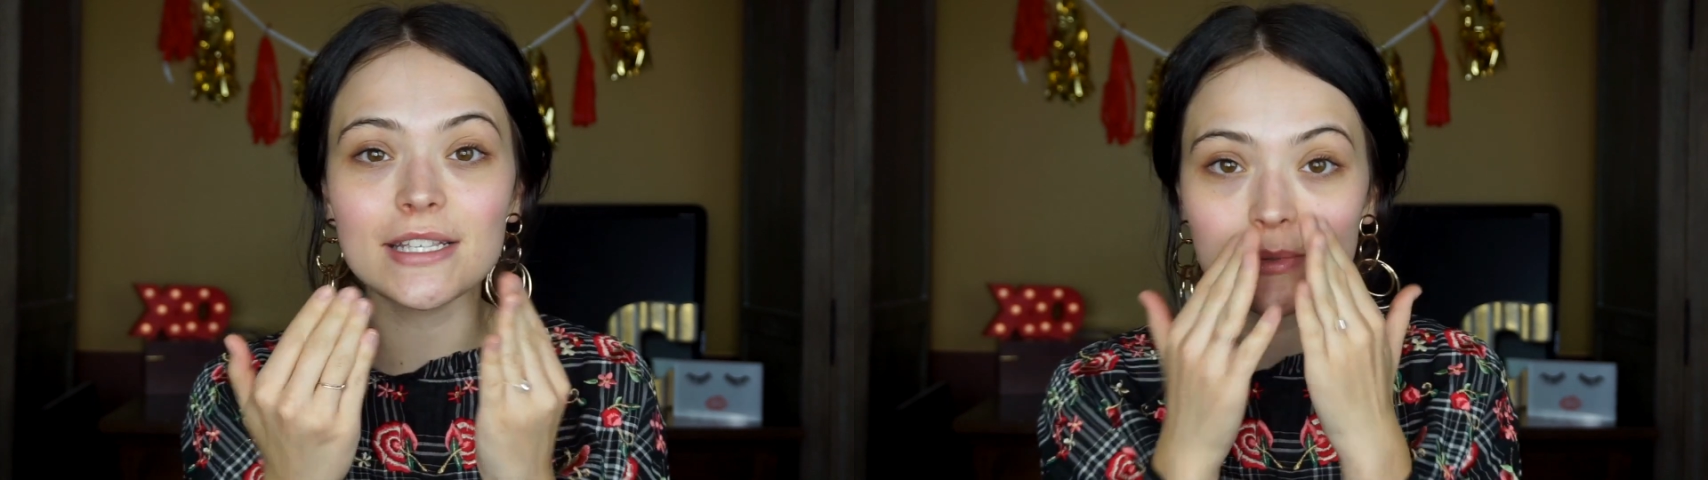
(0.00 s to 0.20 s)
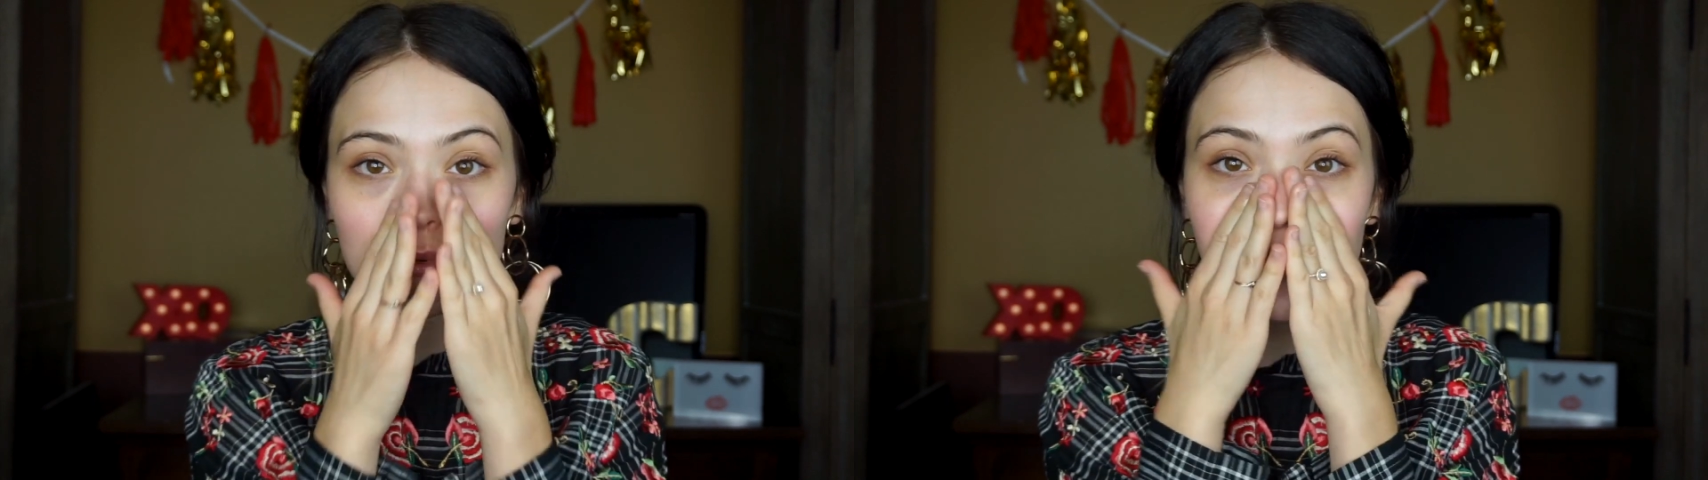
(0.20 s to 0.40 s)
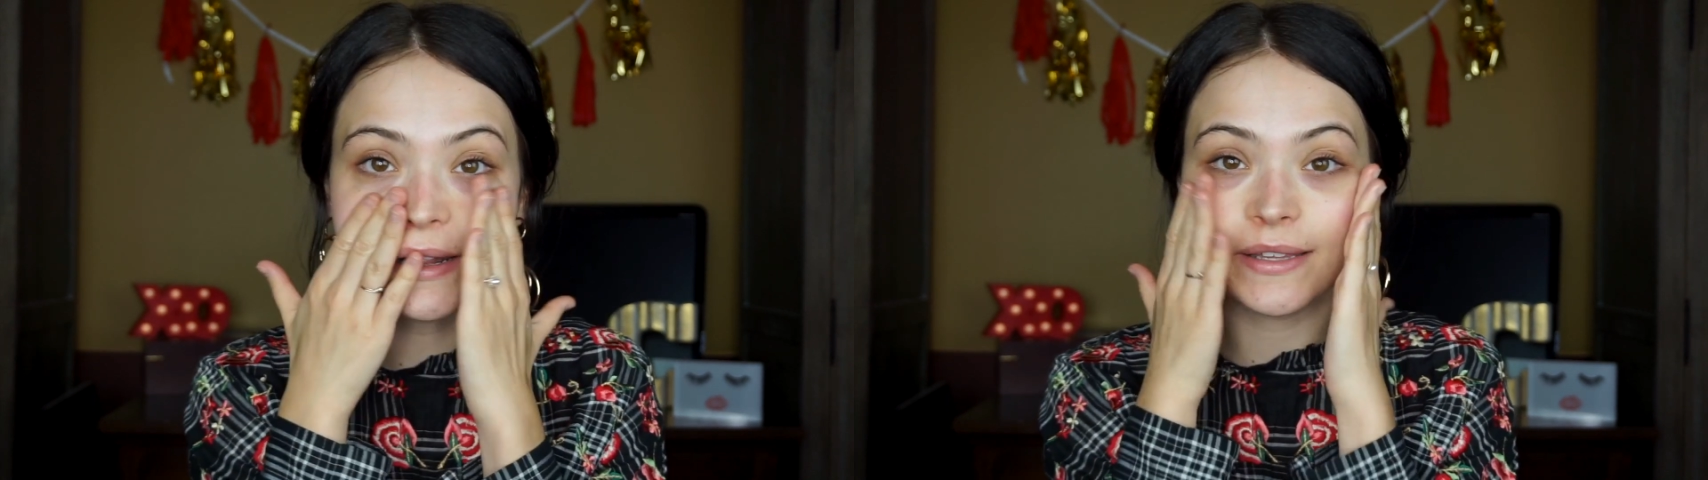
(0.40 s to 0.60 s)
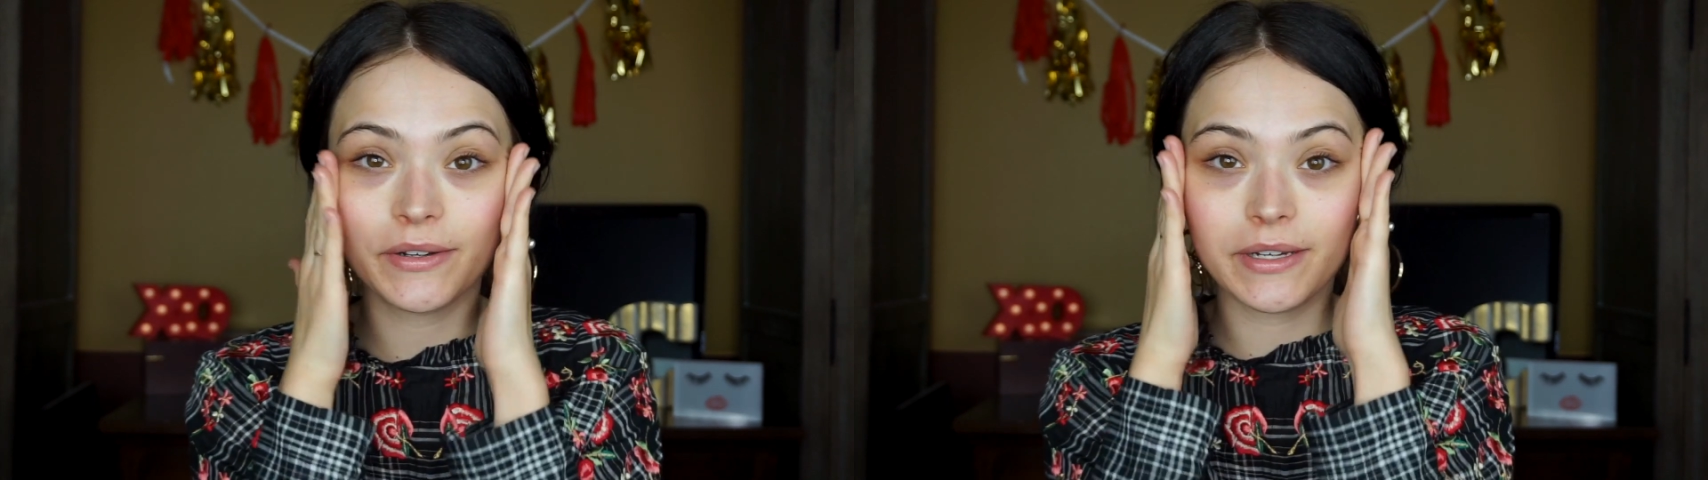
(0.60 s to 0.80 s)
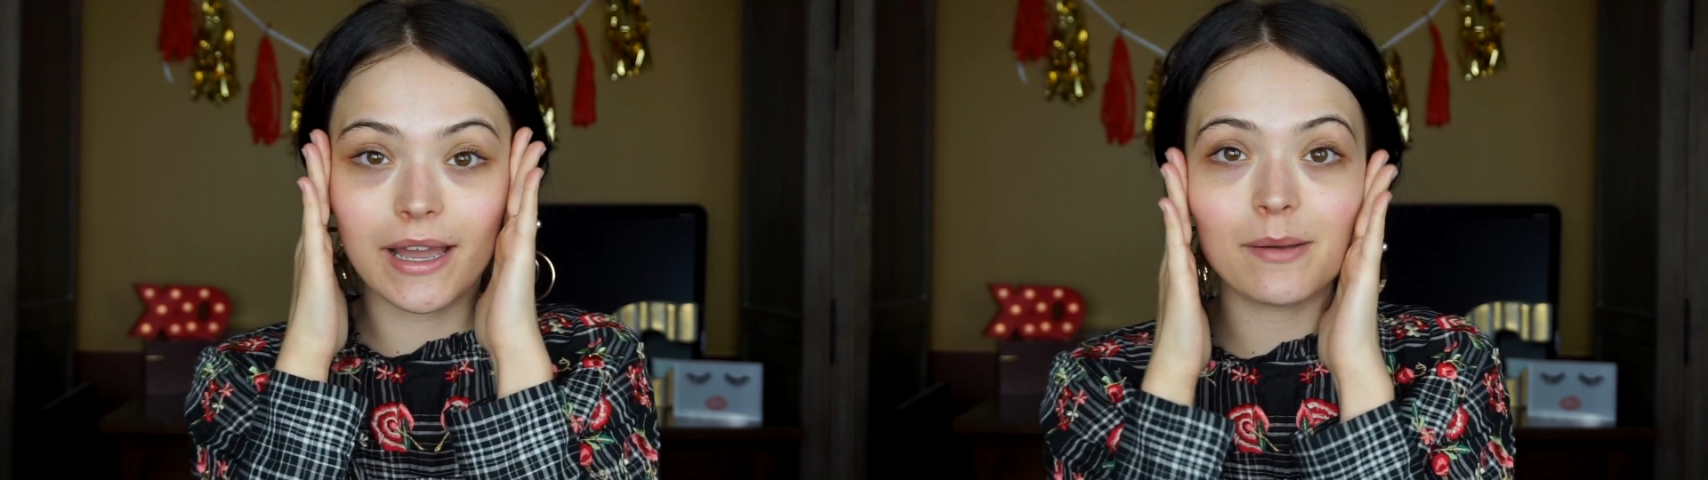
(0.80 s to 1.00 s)
is really
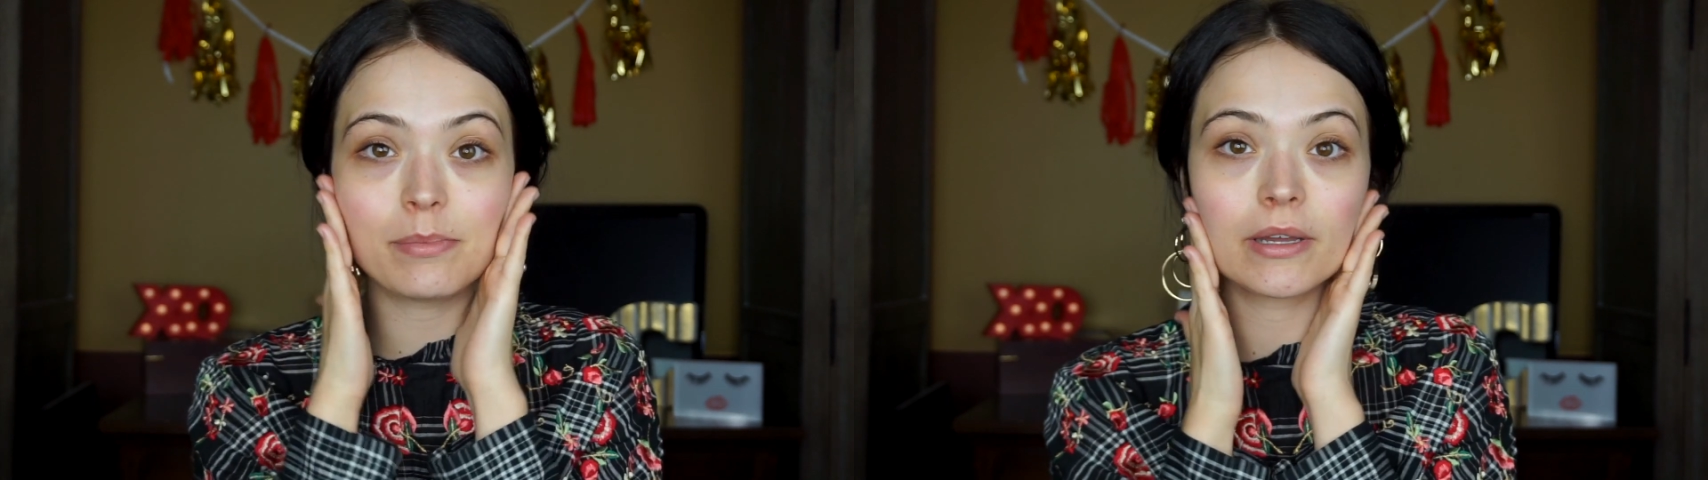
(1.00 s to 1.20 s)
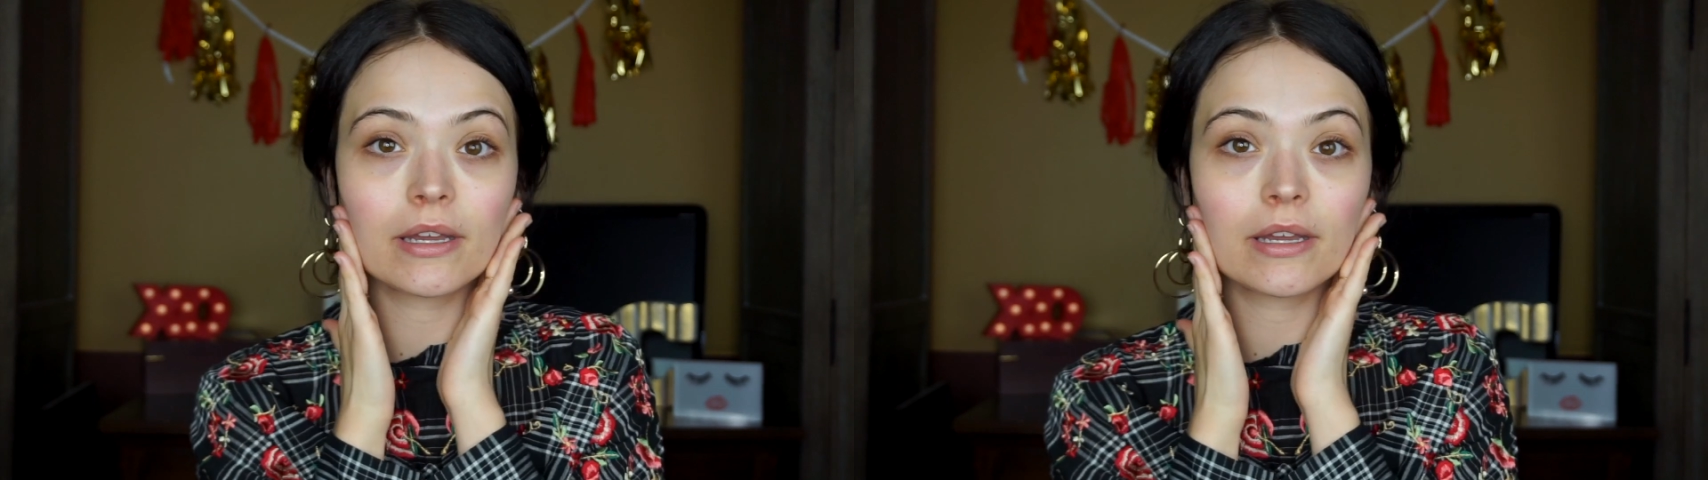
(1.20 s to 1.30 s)
clearing up.